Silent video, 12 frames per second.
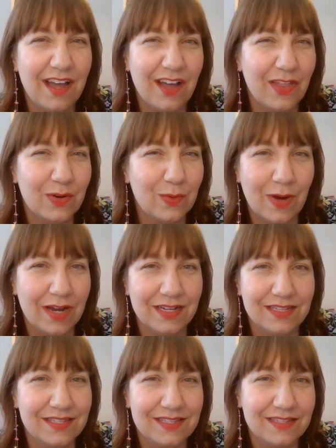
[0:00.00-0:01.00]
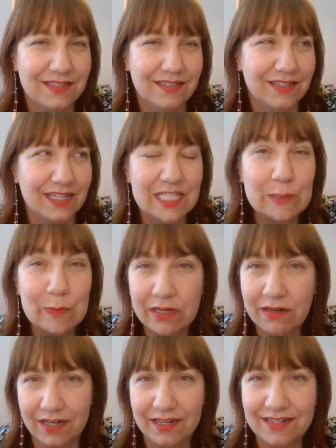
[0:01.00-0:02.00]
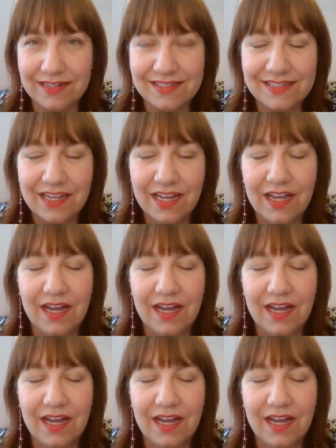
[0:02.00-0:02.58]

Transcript: otherwise experience.